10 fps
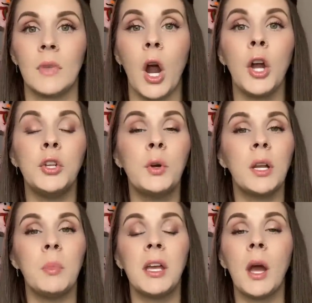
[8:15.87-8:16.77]
Are you going
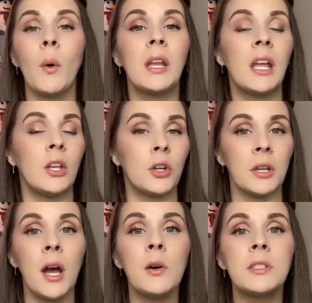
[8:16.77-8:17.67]
to be going and getting your
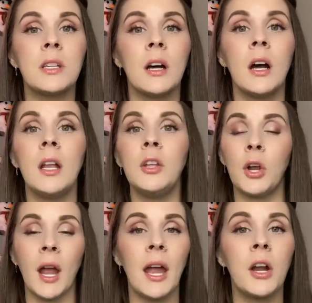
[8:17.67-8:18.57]
nails done, your
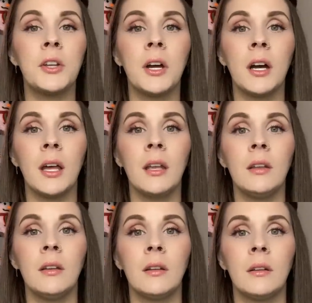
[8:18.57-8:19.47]
hair done?
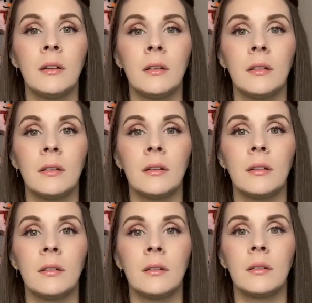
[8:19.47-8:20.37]

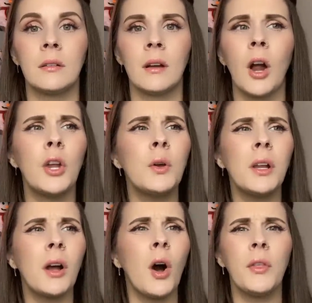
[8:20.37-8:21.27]
Are you going
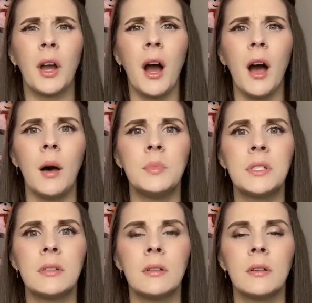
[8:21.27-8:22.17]
to call the cops?